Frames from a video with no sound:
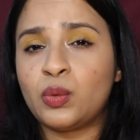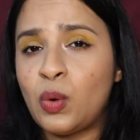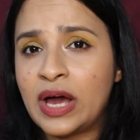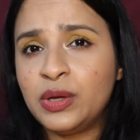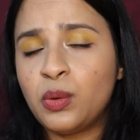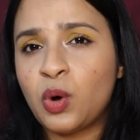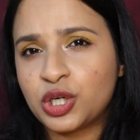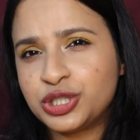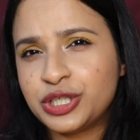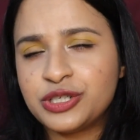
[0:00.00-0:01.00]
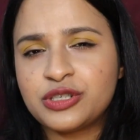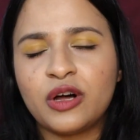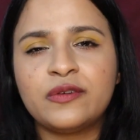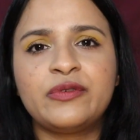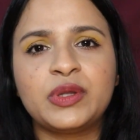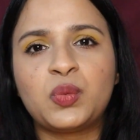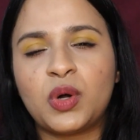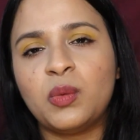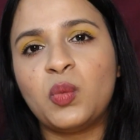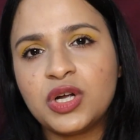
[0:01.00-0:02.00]
while you're washing it off with
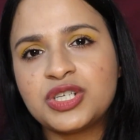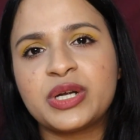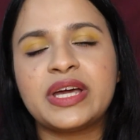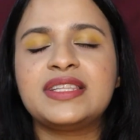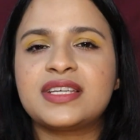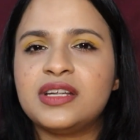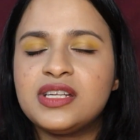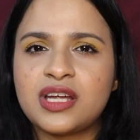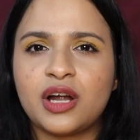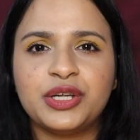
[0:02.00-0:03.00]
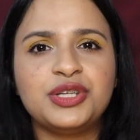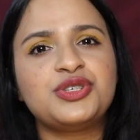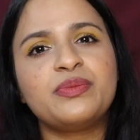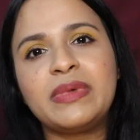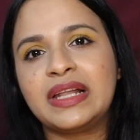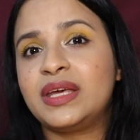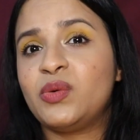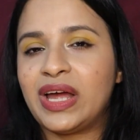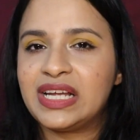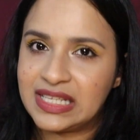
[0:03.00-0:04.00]
warm water, it's gonna turn into milky
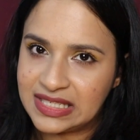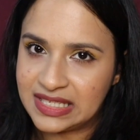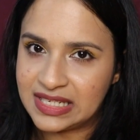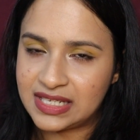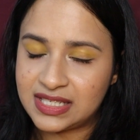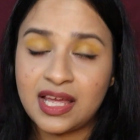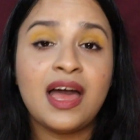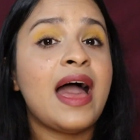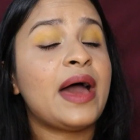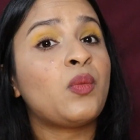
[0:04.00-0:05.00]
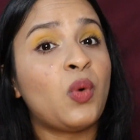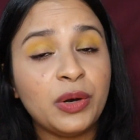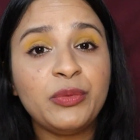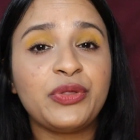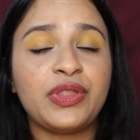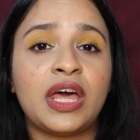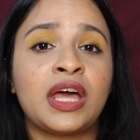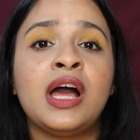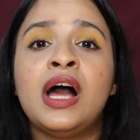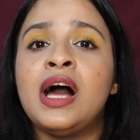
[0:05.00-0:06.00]
white consistency. And one more
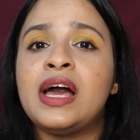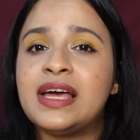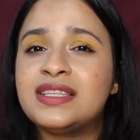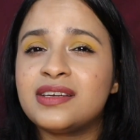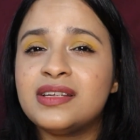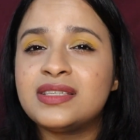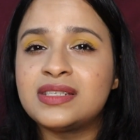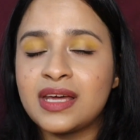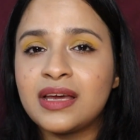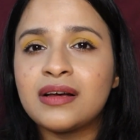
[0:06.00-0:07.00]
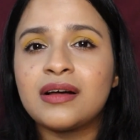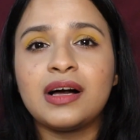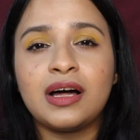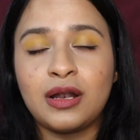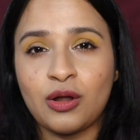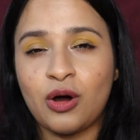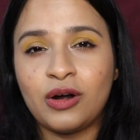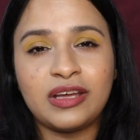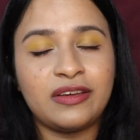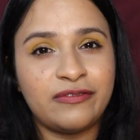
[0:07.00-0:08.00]
thing, it's gonna stink a
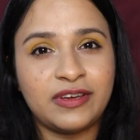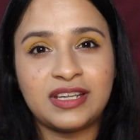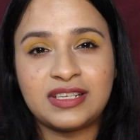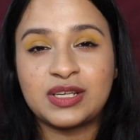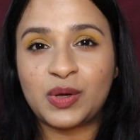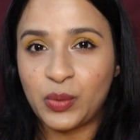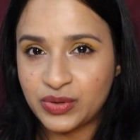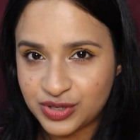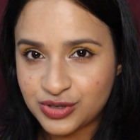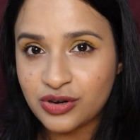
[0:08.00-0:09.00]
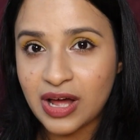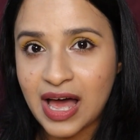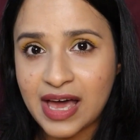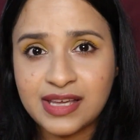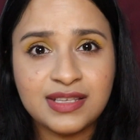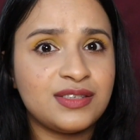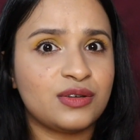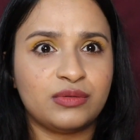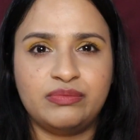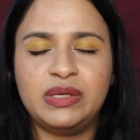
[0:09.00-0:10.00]
lot if it goes into your eyes,
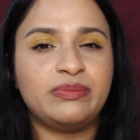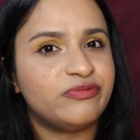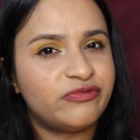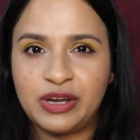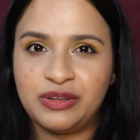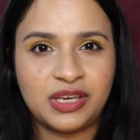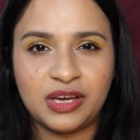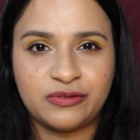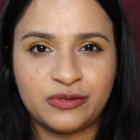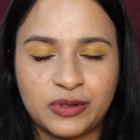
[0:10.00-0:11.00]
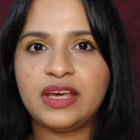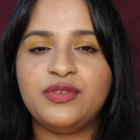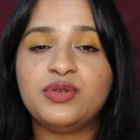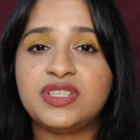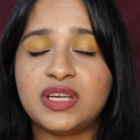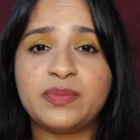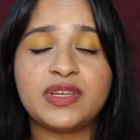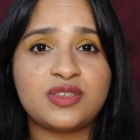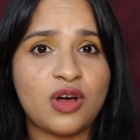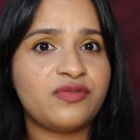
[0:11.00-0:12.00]
so be very careful. If you dip
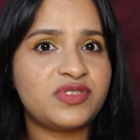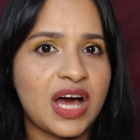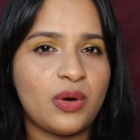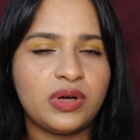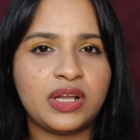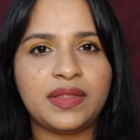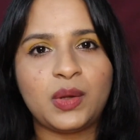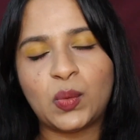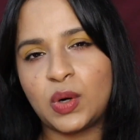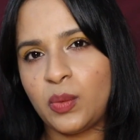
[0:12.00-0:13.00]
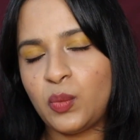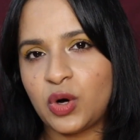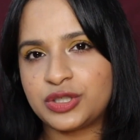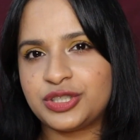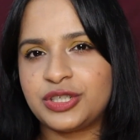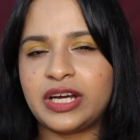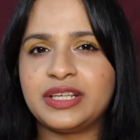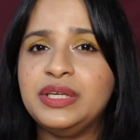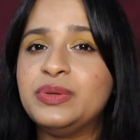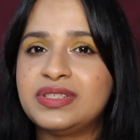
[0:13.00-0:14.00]
a soft towel in the warm water
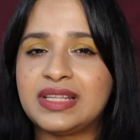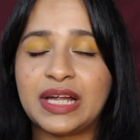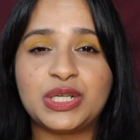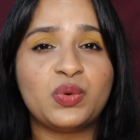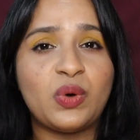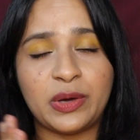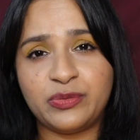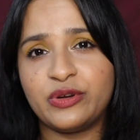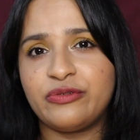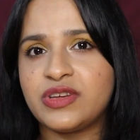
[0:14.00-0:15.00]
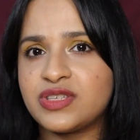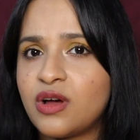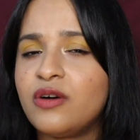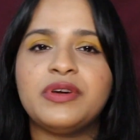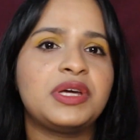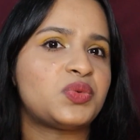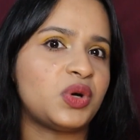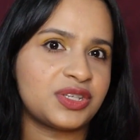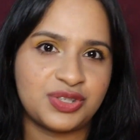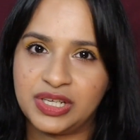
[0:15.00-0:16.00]
and use that to wipe your face off, it
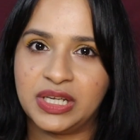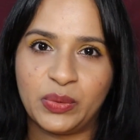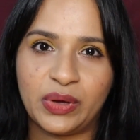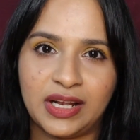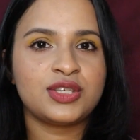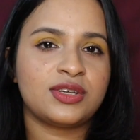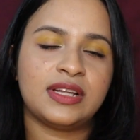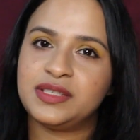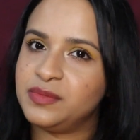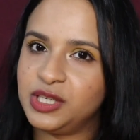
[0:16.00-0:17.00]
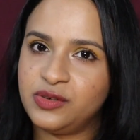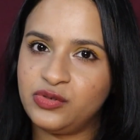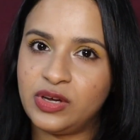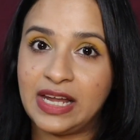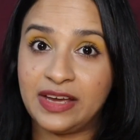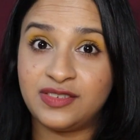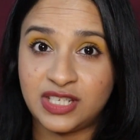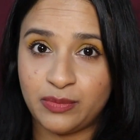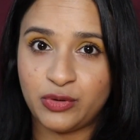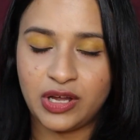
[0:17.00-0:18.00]
works really well. So let me give you a live
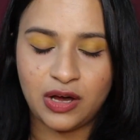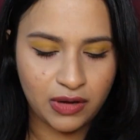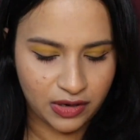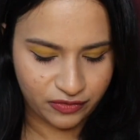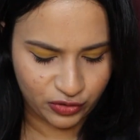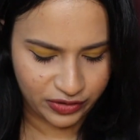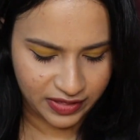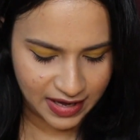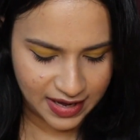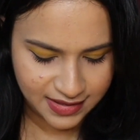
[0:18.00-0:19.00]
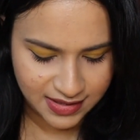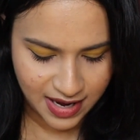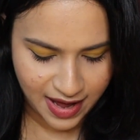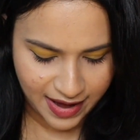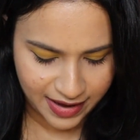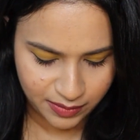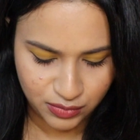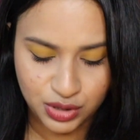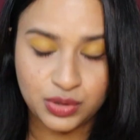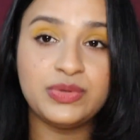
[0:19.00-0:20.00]
demo now, and for that I am
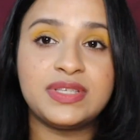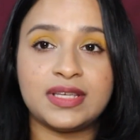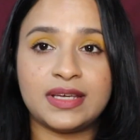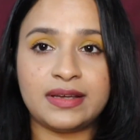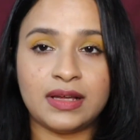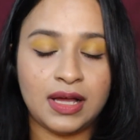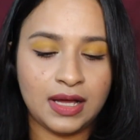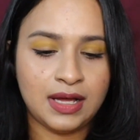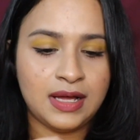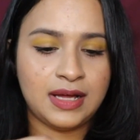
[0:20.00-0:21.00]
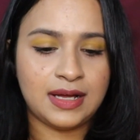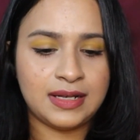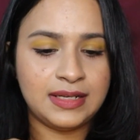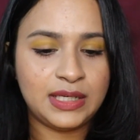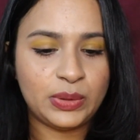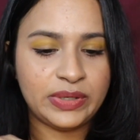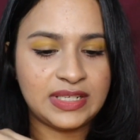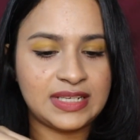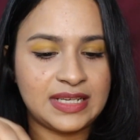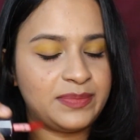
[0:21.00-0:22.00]
using a
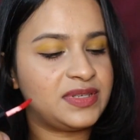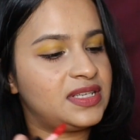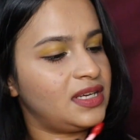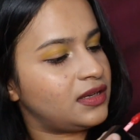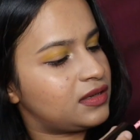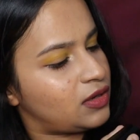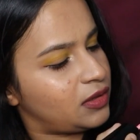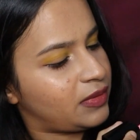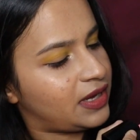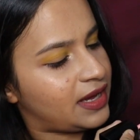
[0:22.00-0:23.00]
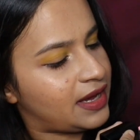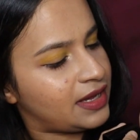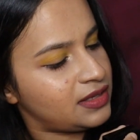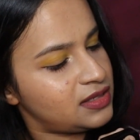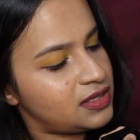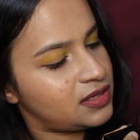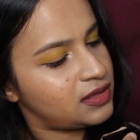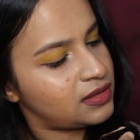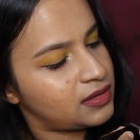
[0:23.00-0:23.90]
liquid lipstick on my hand.